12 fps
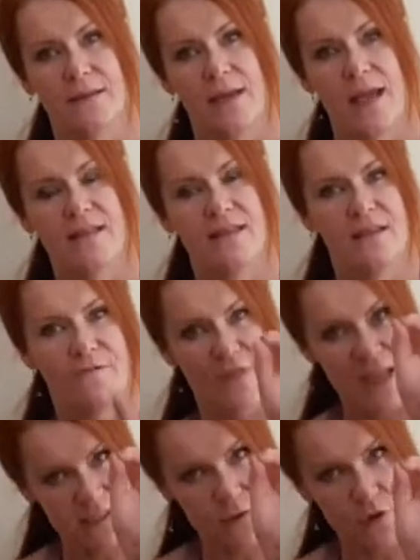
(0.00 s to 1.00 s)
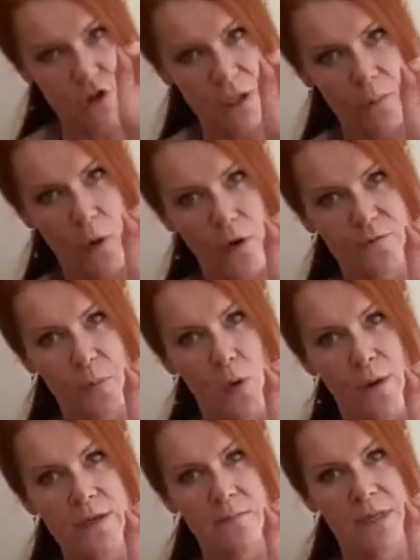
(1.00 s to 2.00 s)
And that's your jump off
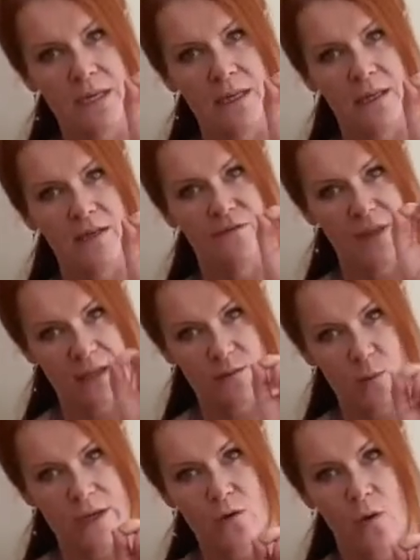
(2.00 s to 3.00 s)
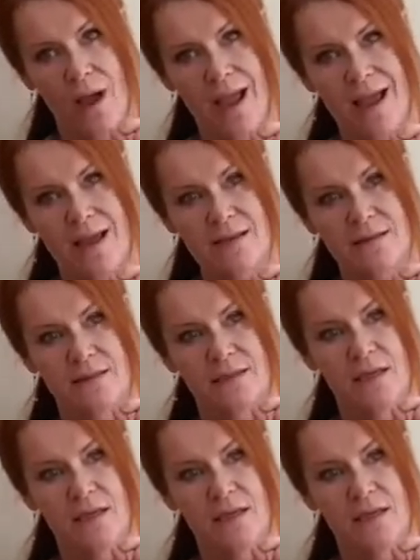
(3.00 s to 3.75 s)
point, meaning if that's where you're at,